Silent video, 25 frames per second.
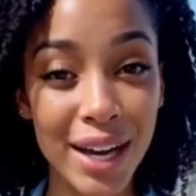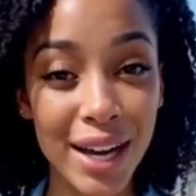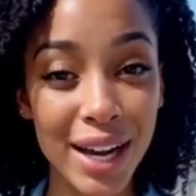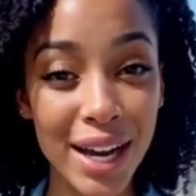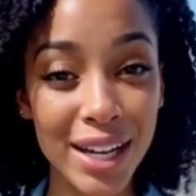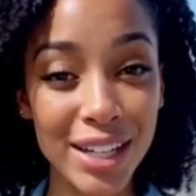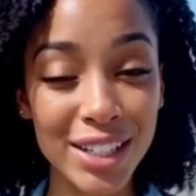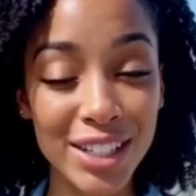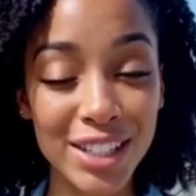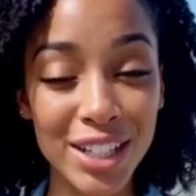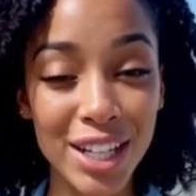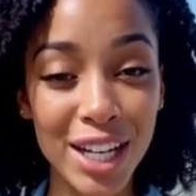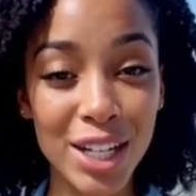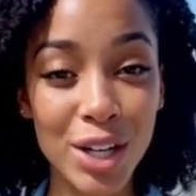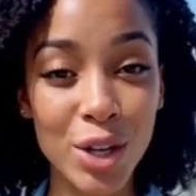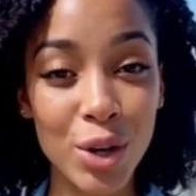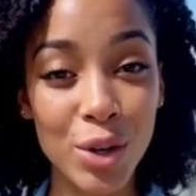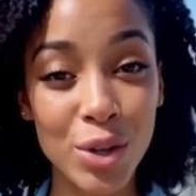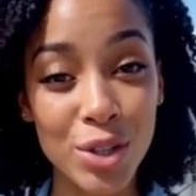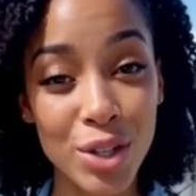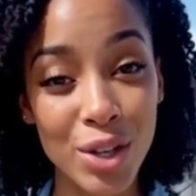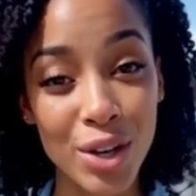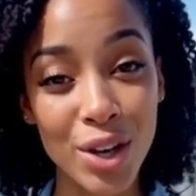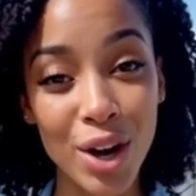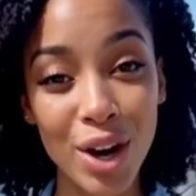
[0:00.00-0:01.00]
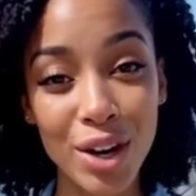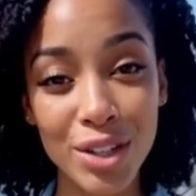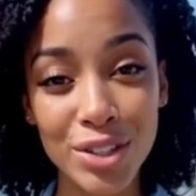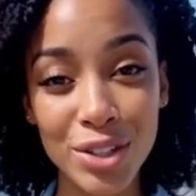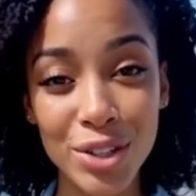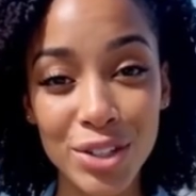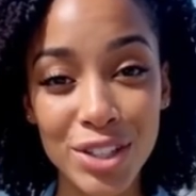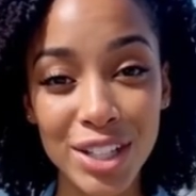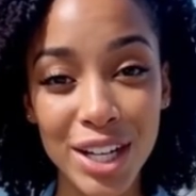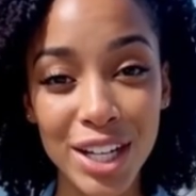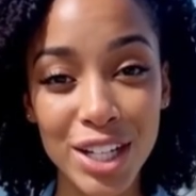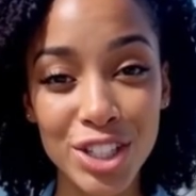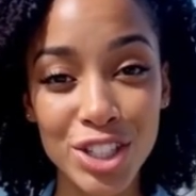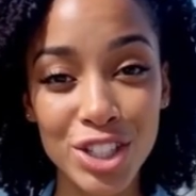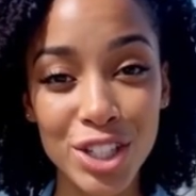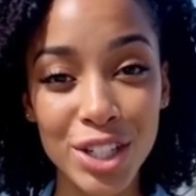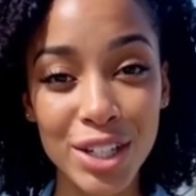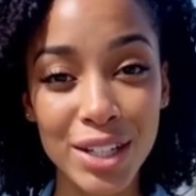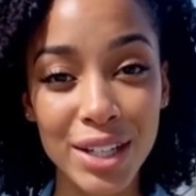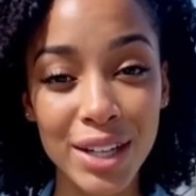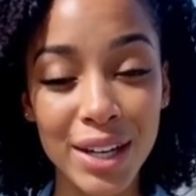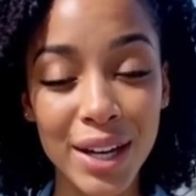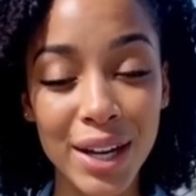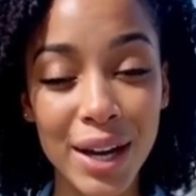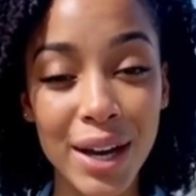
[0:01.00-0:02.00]
and stakeholder
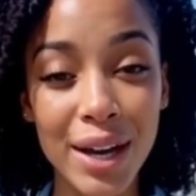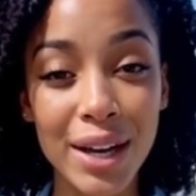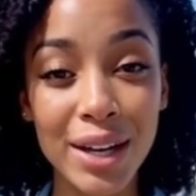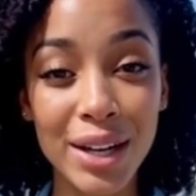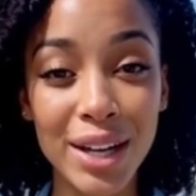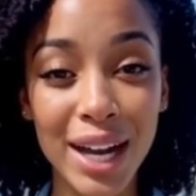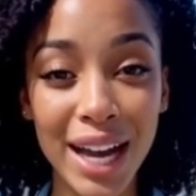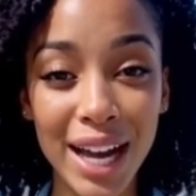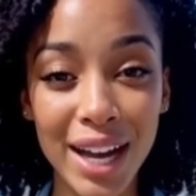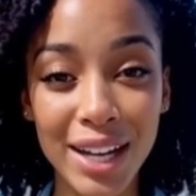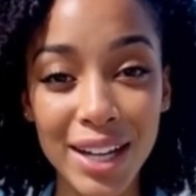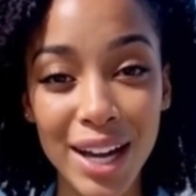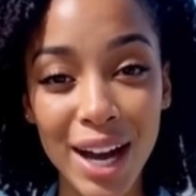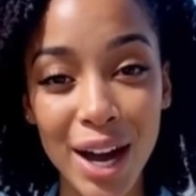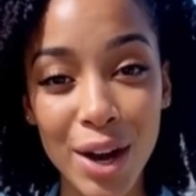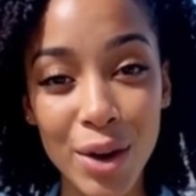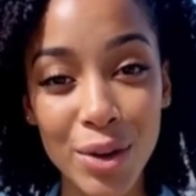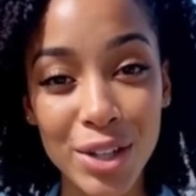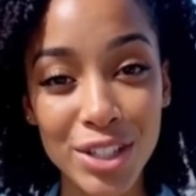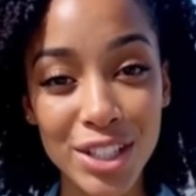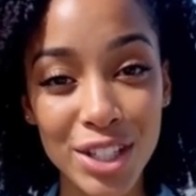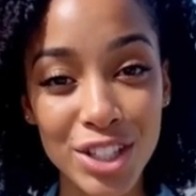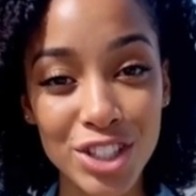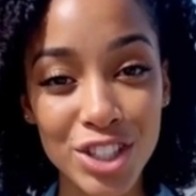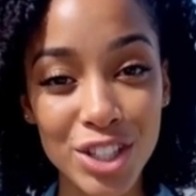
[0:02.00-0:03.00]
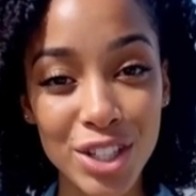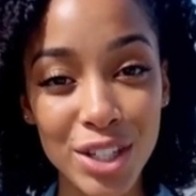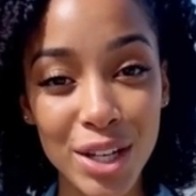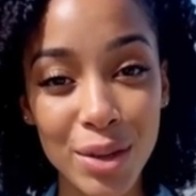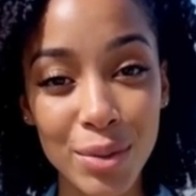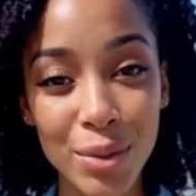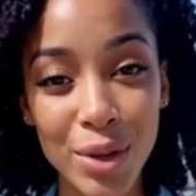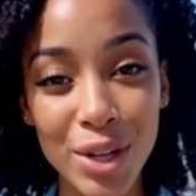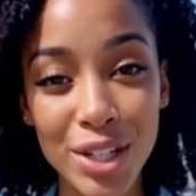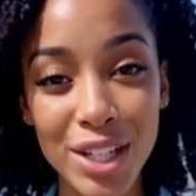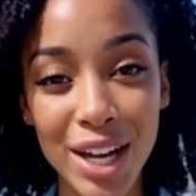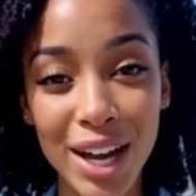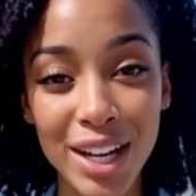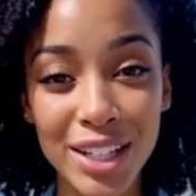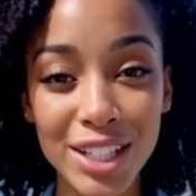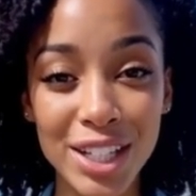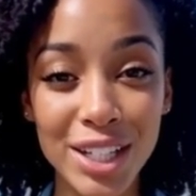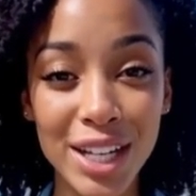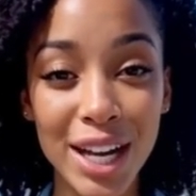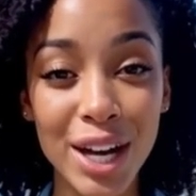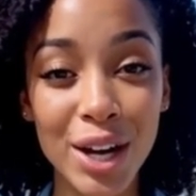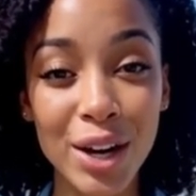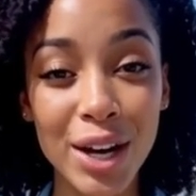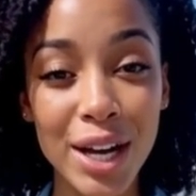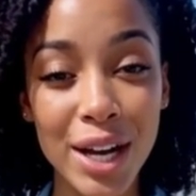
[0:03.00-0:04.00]
consultation, land acquisition in protected
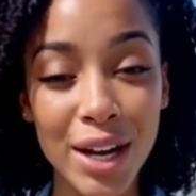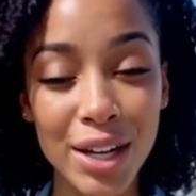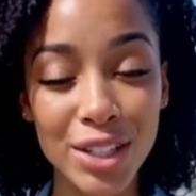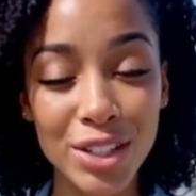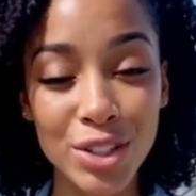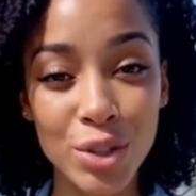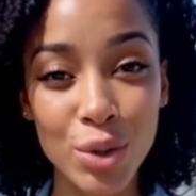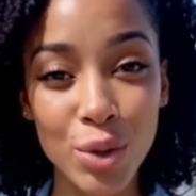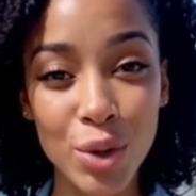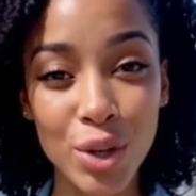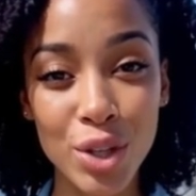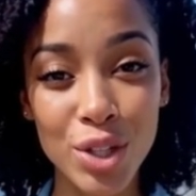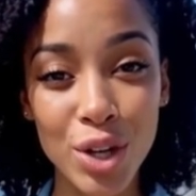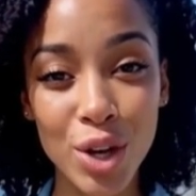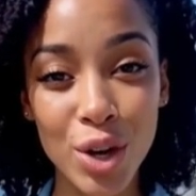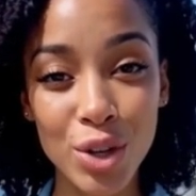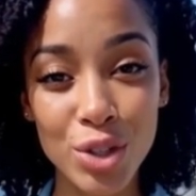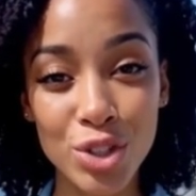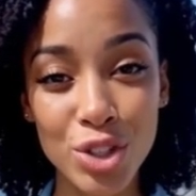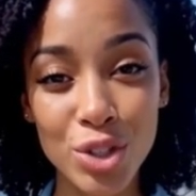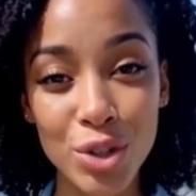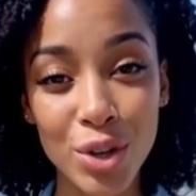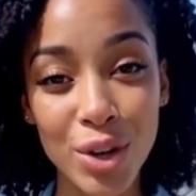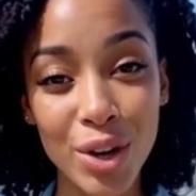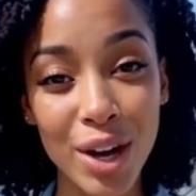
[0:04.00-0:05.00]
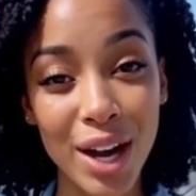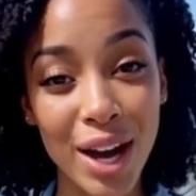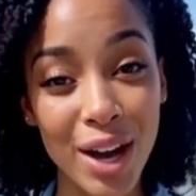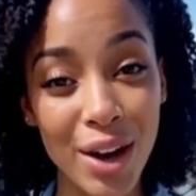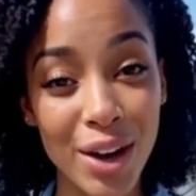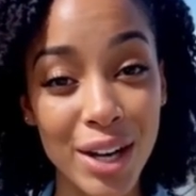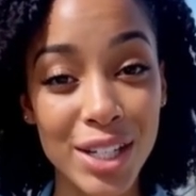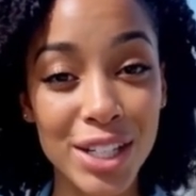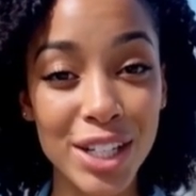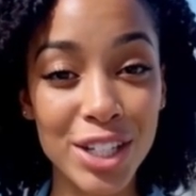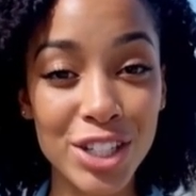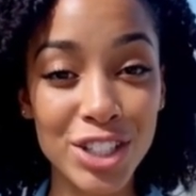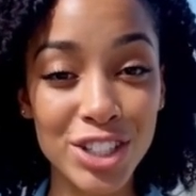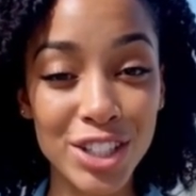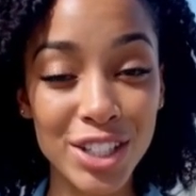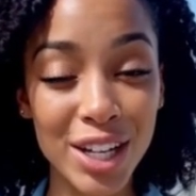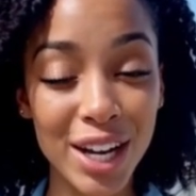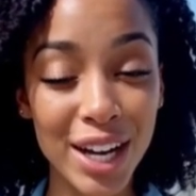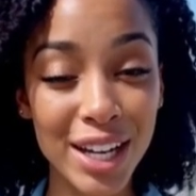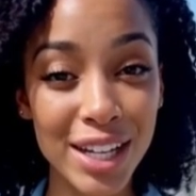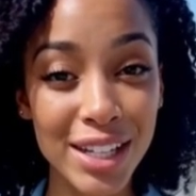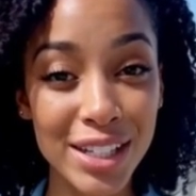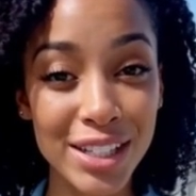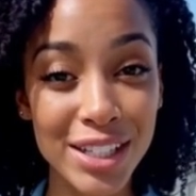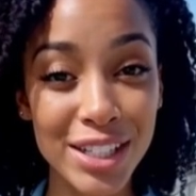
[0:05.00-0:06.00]
areas or cultural heritage
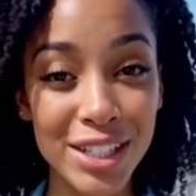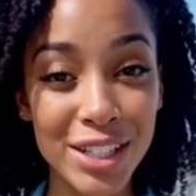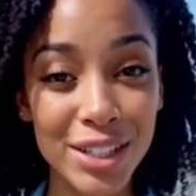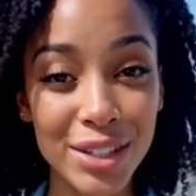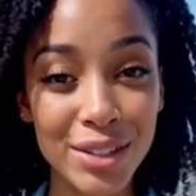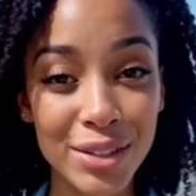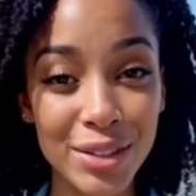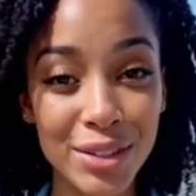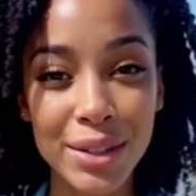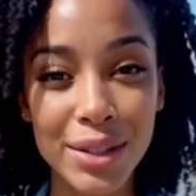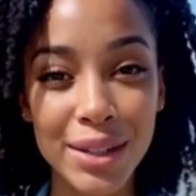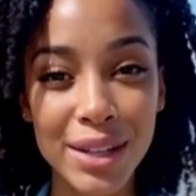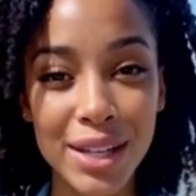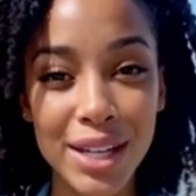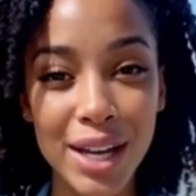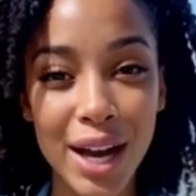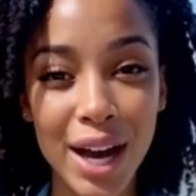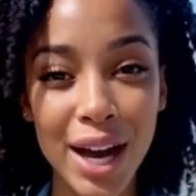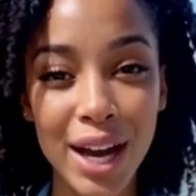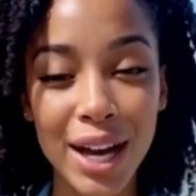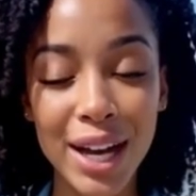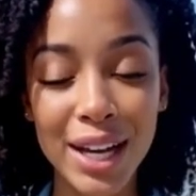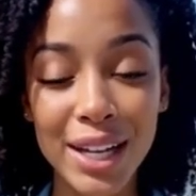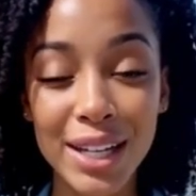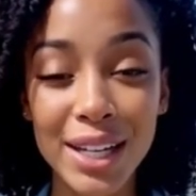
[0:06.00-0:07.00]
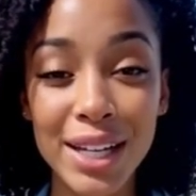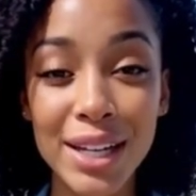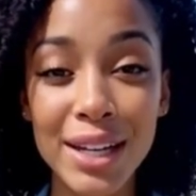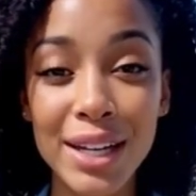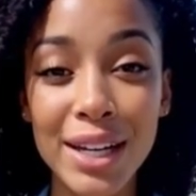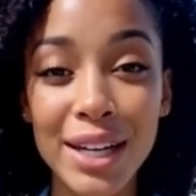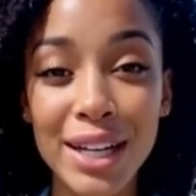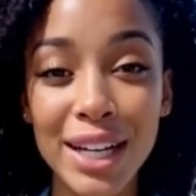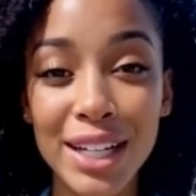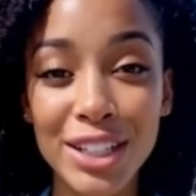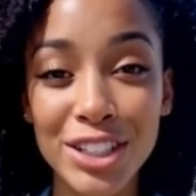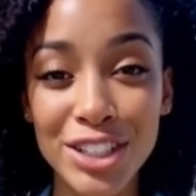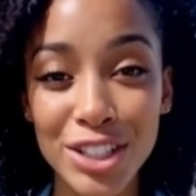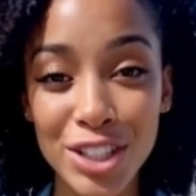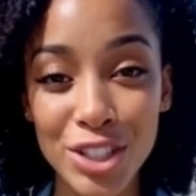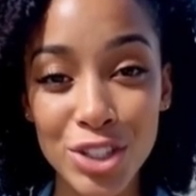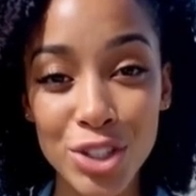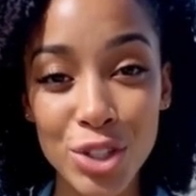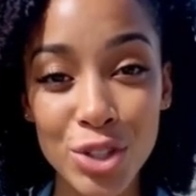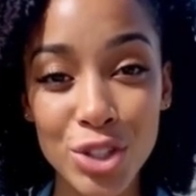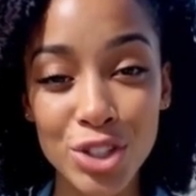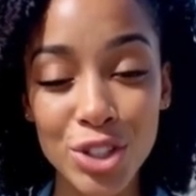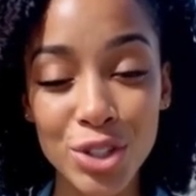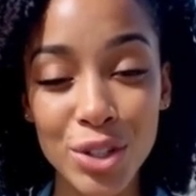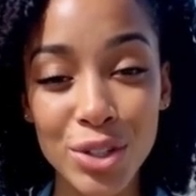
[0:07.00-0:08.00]
sites. 9.
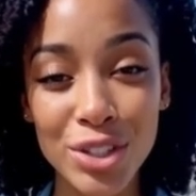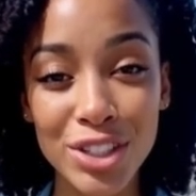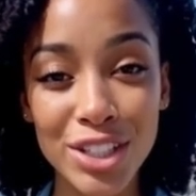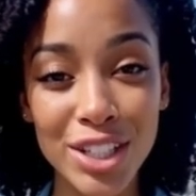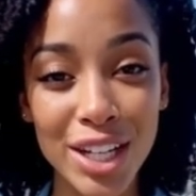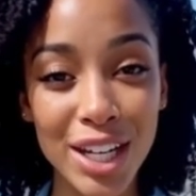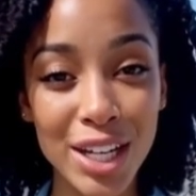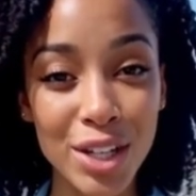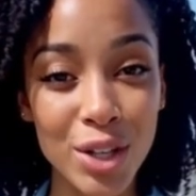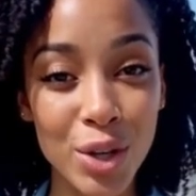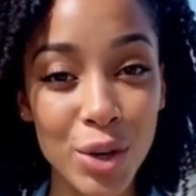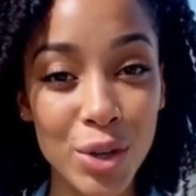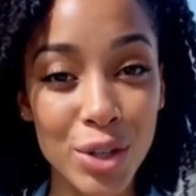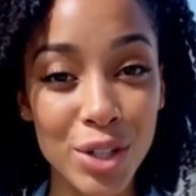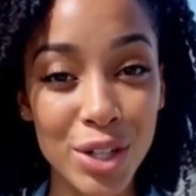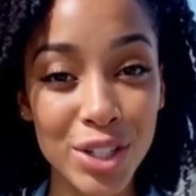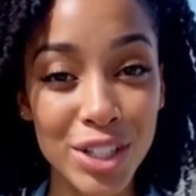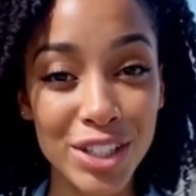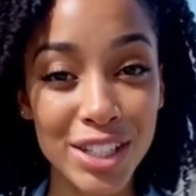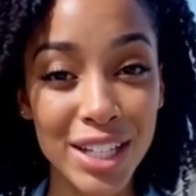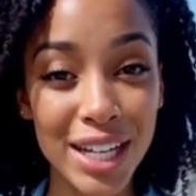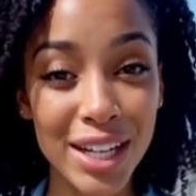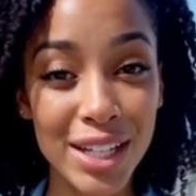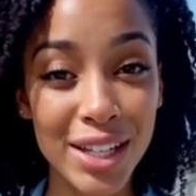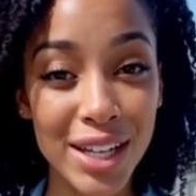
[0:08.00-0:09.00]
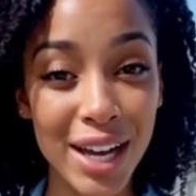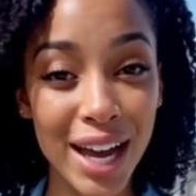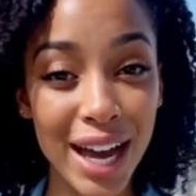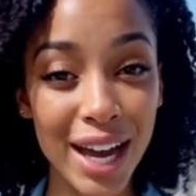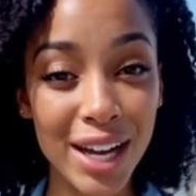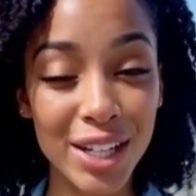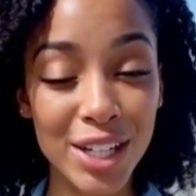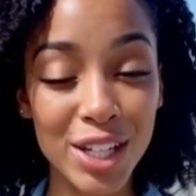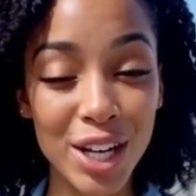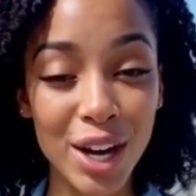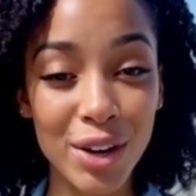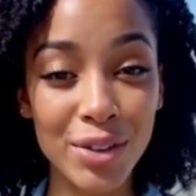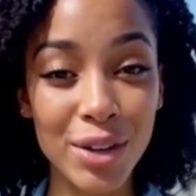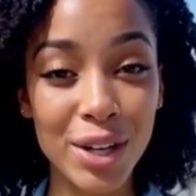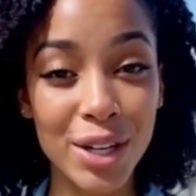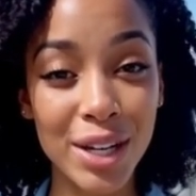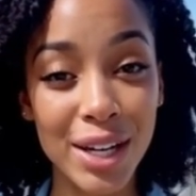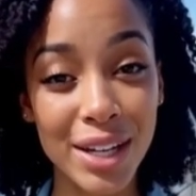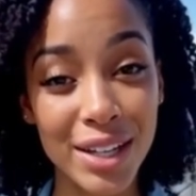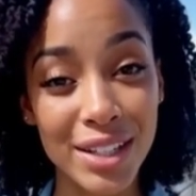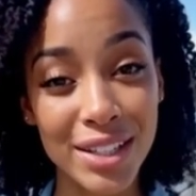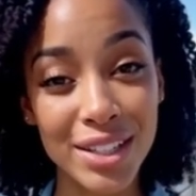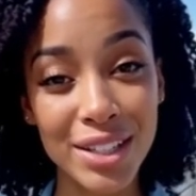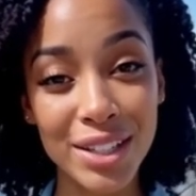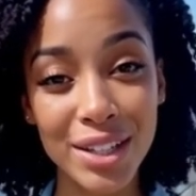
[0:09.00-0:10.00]
Institutional stakeholders in land
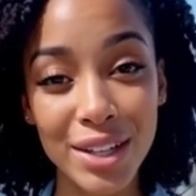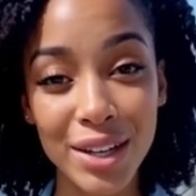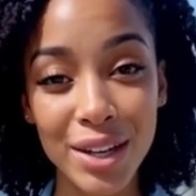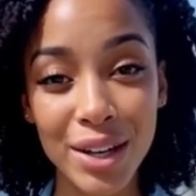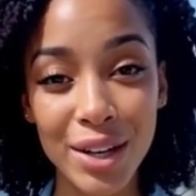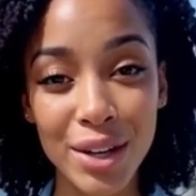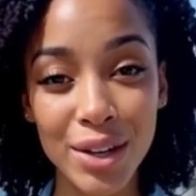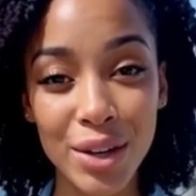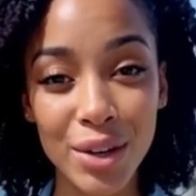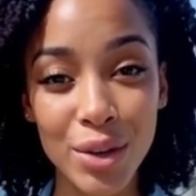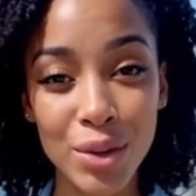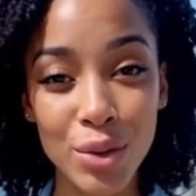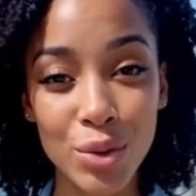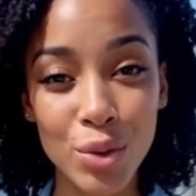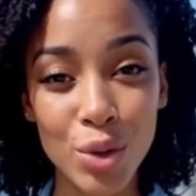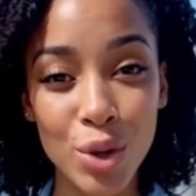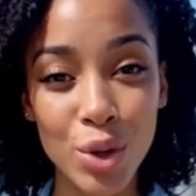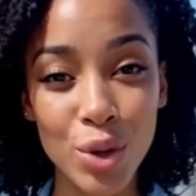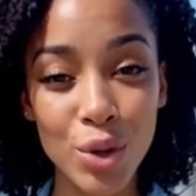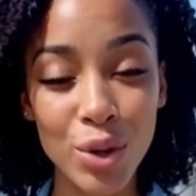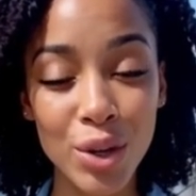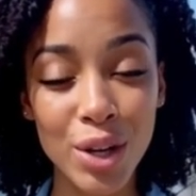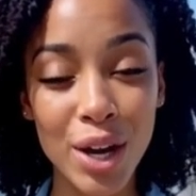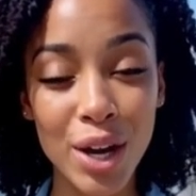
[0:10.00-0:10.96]
governance. Role